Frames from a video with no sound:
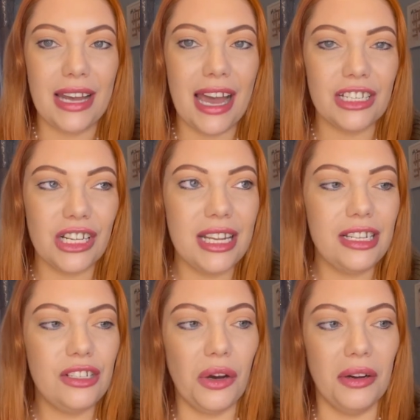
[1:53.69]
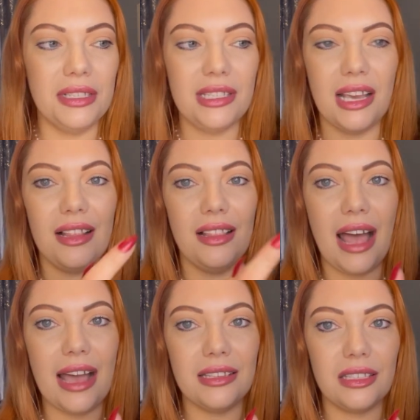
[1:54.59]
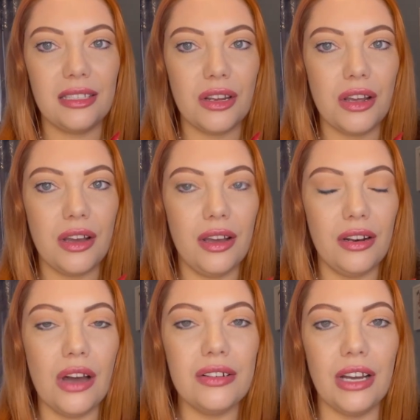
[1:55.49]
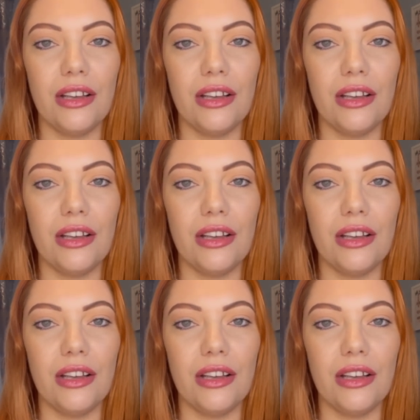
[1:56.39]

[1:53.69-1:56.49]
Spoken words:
actually does last longer.